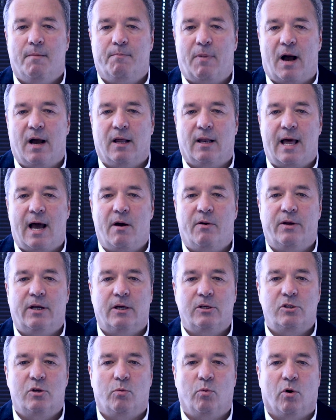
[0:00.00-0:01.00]
by allowing
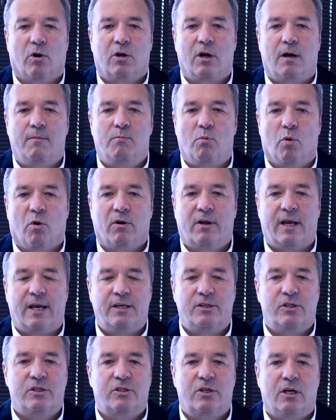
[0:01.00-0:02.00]
us to work on more
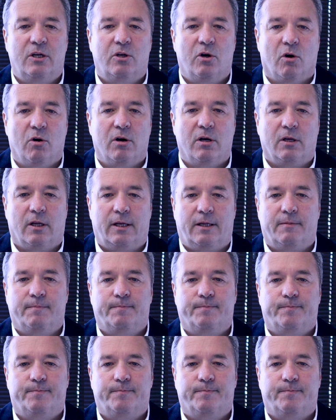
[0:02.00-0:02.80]
cases concurrently.